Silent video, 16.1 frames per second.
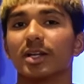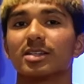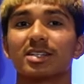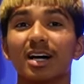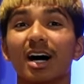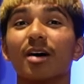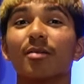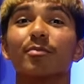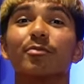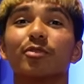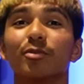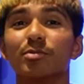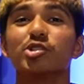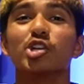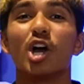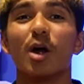that's come
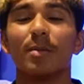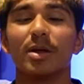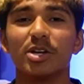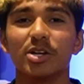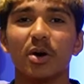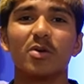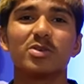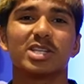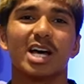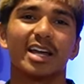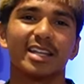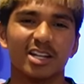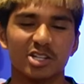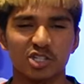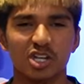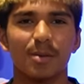from Germany, knows how
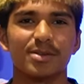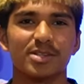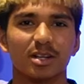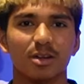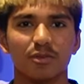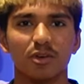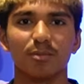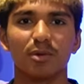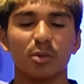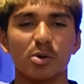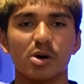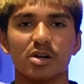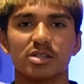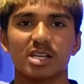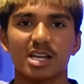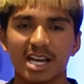that German style of football
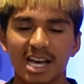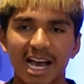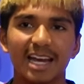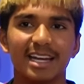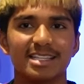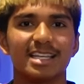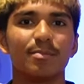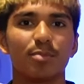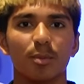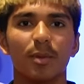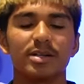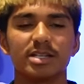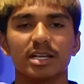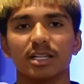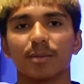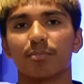works, and is
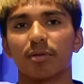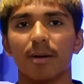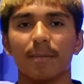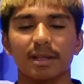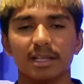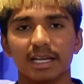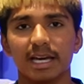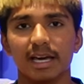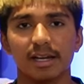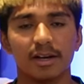implementing it in the Premier League.